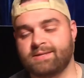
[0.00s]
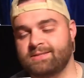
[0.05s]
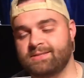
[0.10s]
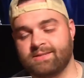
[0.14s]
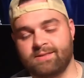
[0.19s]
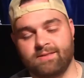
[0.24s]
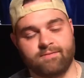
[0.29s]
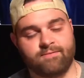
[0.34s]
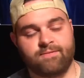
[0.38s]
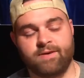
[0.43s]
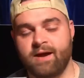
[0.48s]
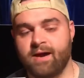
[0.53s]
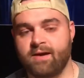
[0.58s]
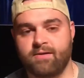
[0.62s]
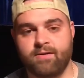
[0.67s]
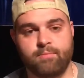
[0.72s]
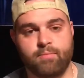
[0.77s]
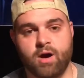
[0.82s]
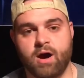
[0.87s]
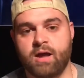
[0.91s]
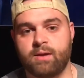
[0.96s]
It's at the
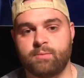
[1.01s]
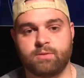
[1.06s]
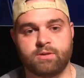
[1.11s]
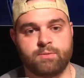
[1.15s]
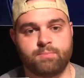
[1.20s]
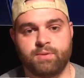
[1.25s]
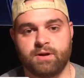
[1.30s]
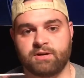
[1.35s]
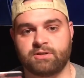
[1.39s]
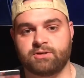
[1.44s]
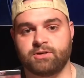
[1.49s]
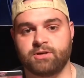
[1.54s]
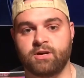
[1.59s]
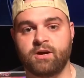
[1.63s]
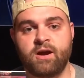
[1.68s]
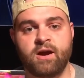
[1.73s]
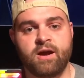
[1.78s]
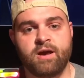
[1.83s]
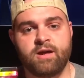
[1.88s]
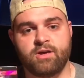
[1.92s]
very bottom of the picture.